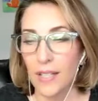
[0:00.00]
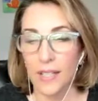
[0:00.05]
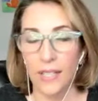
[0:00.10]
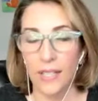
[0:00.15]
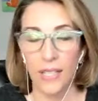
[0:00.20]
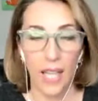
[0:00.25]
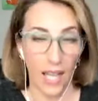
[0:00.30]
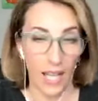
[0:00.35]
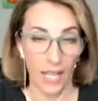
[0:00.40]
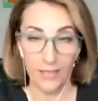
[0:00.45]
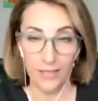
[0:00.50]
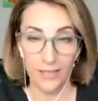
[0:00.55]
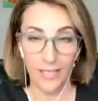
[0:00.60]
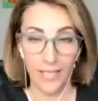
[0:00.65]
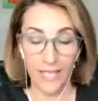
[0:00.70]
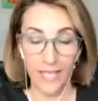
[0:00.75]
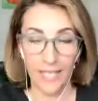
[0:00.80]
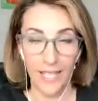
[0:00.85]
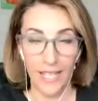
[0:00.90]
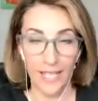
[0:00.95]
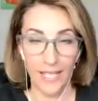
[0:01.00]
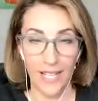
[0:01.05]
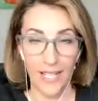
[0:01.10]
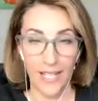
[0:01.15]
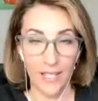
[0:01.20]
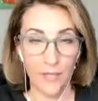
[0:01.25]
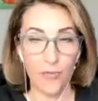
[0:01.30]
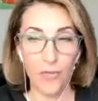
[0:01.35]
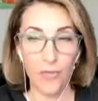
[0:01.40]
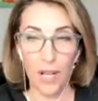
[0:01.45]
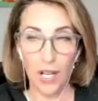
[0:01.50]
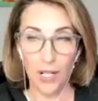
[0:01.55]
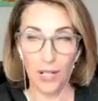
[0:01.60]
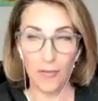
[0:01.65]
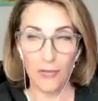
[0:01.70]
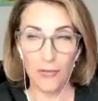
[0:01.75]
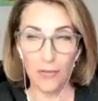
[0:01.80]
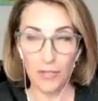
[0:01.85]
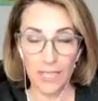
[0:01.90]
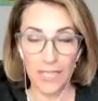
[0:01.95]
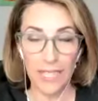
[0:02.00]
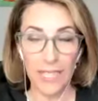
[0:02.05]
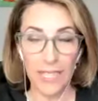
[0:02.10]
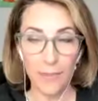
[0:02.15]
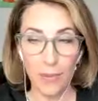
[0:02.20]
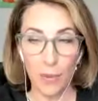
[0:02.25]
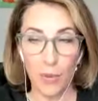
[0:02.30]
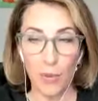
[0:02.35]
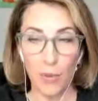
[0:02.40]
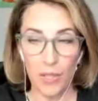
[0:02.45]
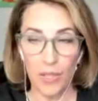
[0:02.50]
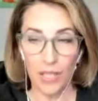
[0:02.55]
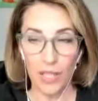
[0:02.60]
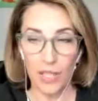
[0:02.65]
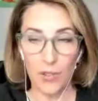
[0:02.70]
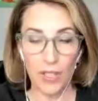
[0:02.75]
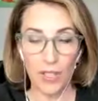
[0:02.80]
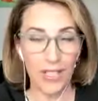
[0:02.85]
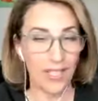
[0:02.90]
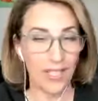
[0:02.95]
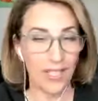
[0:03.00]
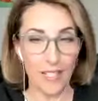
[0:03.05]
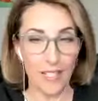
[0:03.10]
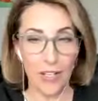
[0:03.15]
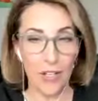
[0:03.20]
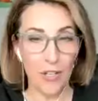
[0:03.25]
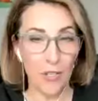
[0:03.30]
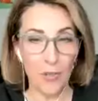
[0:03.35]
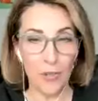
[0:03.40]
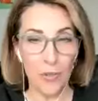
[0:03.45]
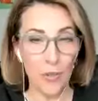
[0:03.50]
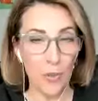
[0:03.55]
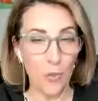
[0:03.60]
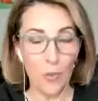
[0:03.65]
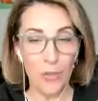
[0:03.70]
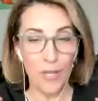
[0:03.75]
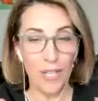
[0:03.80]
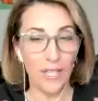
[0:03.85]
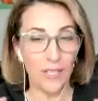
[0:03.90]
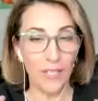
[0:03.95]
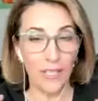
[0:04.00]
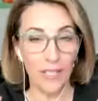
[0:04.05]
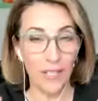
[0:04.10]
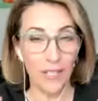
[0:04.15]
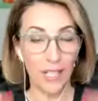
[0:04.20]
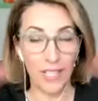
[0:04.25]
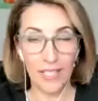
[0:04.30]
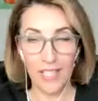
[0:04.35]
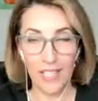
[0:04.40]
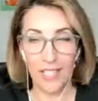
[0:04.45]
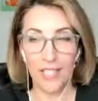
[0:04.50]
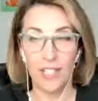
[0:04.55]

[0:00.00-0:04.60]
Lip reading: Yeah, it's really important that you guys know that because I